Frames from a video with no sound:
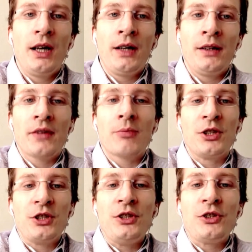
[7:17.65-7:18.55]
and that's
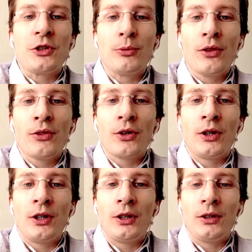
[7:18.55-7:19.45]
much easier with
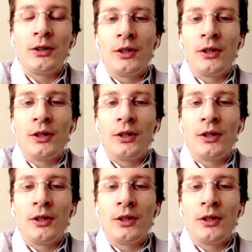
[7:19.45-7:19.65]
uh,